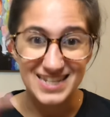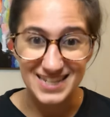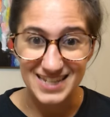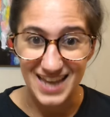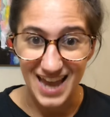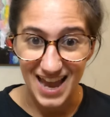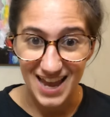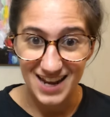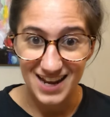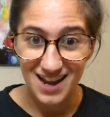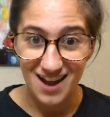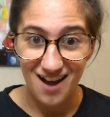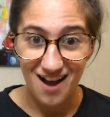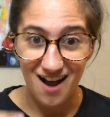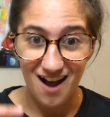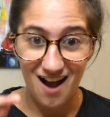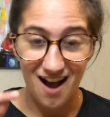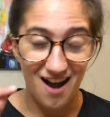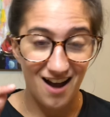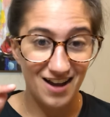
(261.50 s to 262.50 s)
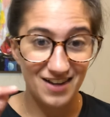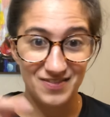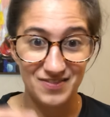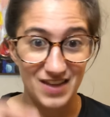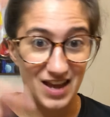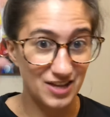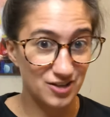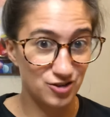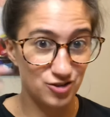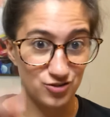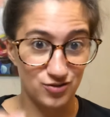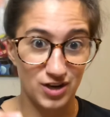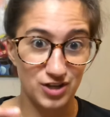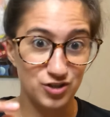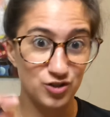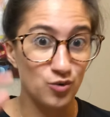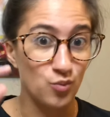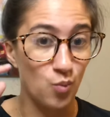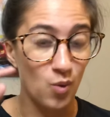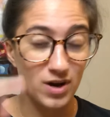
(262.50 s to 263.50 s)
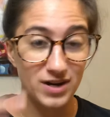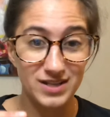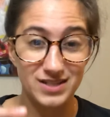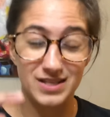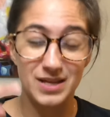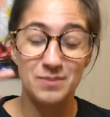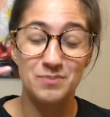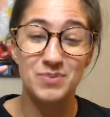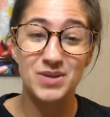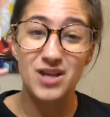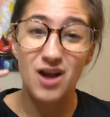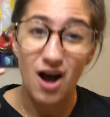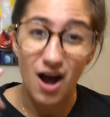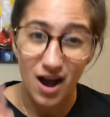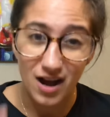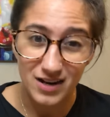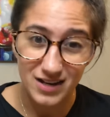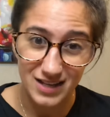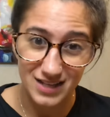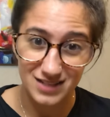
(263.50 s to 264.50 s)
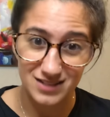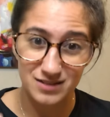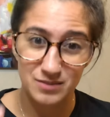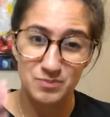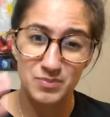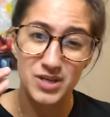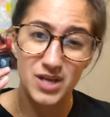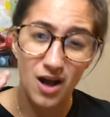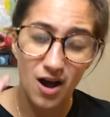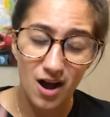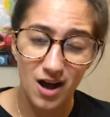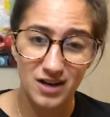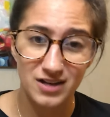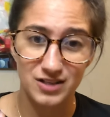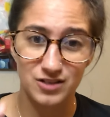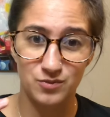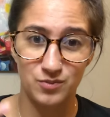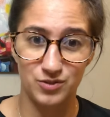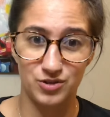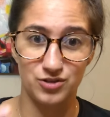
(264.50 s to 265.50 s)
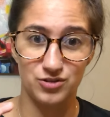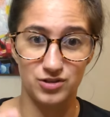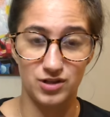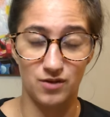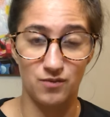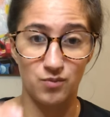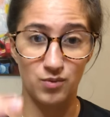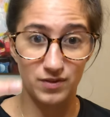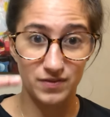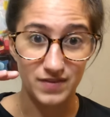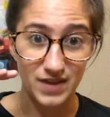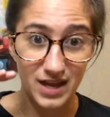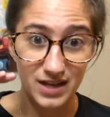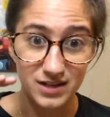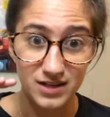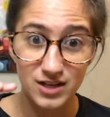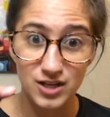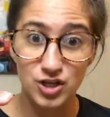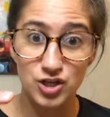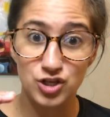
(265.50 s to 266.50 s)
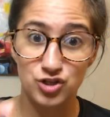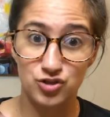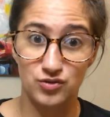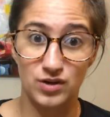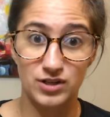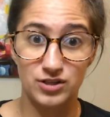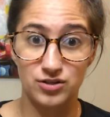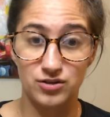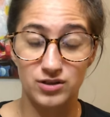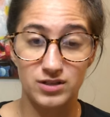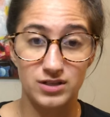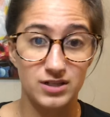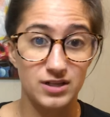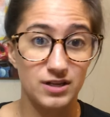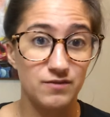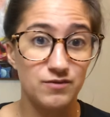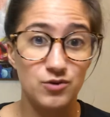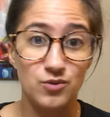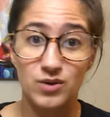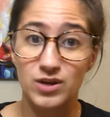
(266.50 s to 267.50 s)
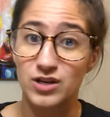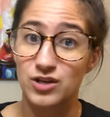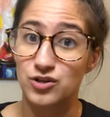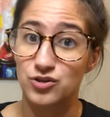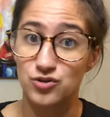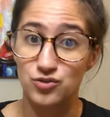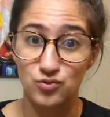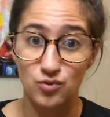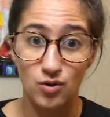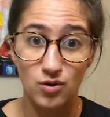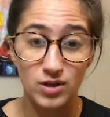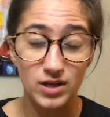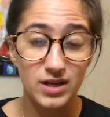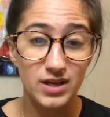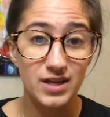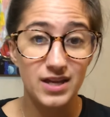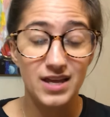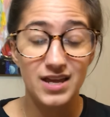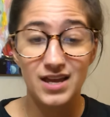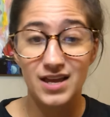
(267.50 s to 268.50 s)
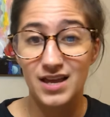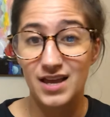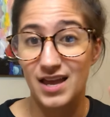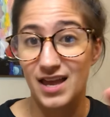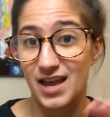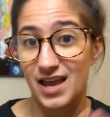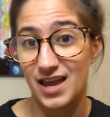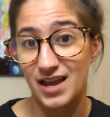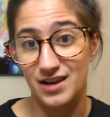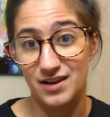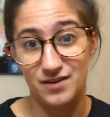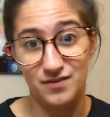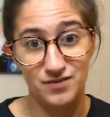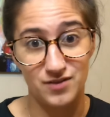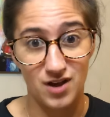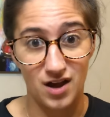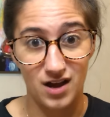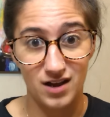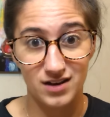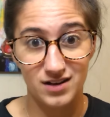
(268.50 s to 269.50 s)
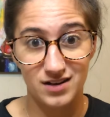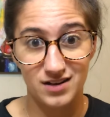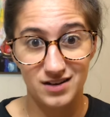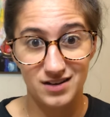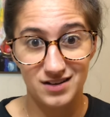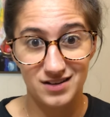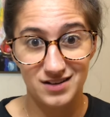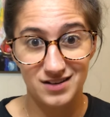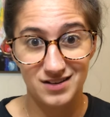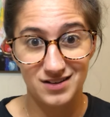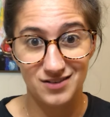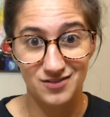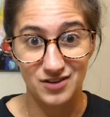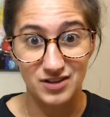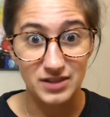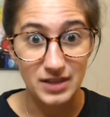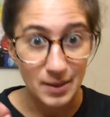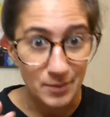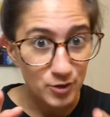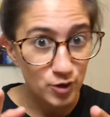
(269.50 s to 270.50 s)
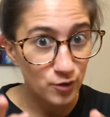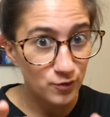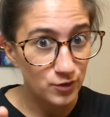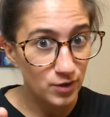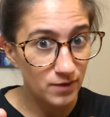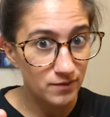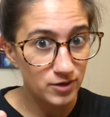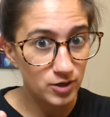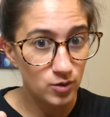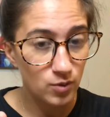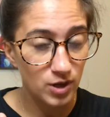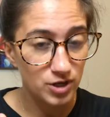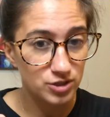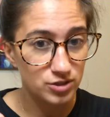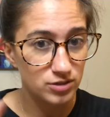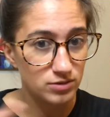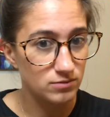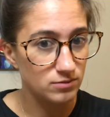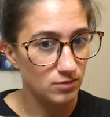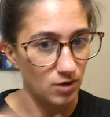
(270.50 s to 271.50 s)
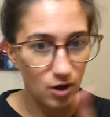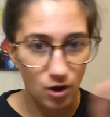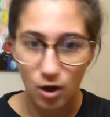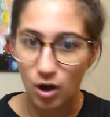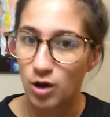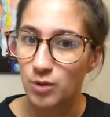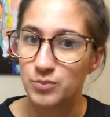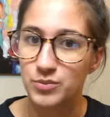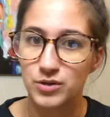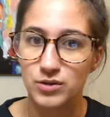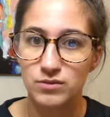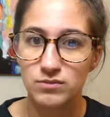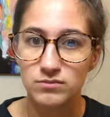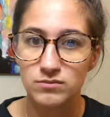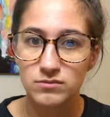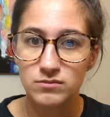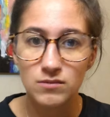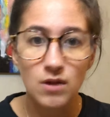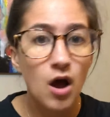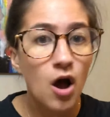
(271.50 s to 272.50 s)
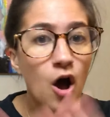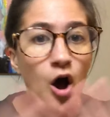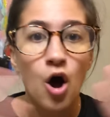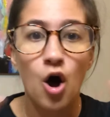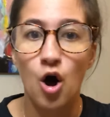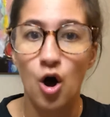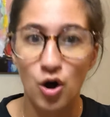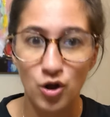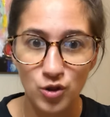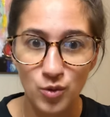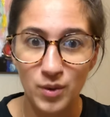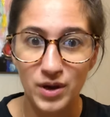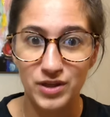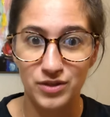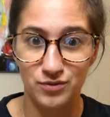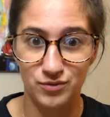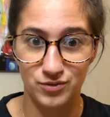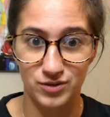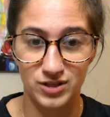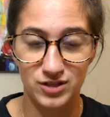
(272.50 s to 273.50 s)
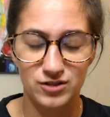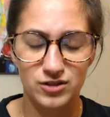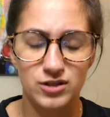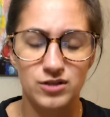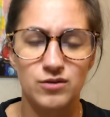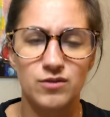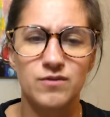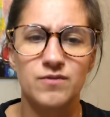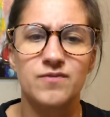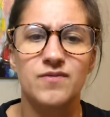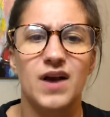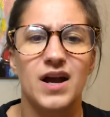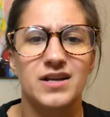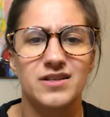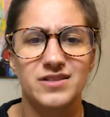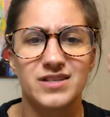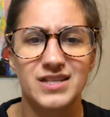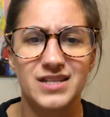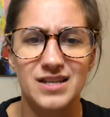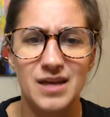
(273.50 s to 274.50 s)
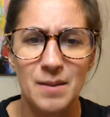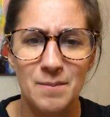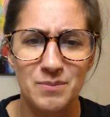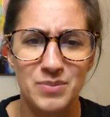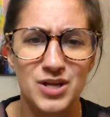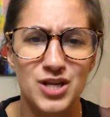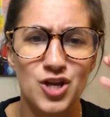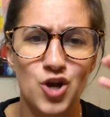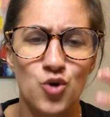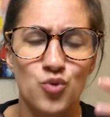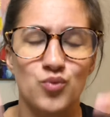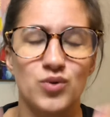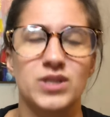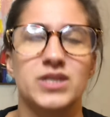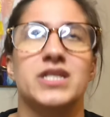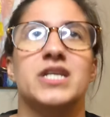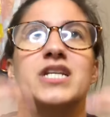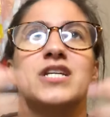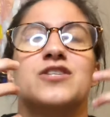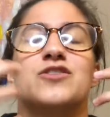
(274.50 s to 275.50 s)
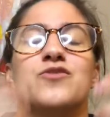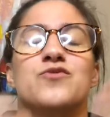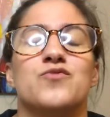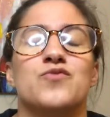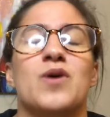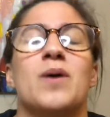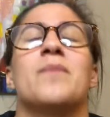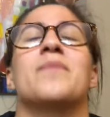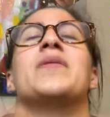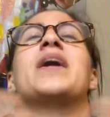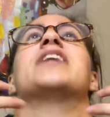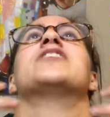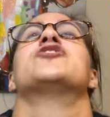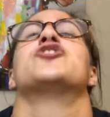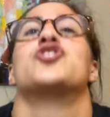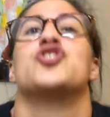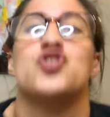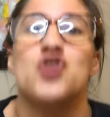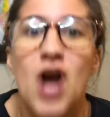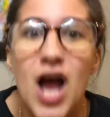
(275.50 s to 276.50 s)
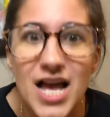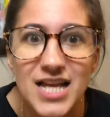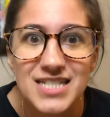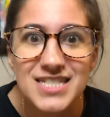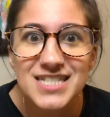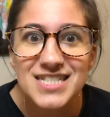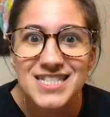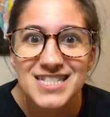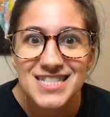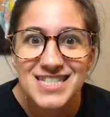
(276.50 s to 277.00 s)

Get on that stressor. What is it? Be honest. Be honest with yourself what that stressor is and if you can control it and if not. Let me know if you have any questions. I'll help you all the way through this so you can finally be released from that stress.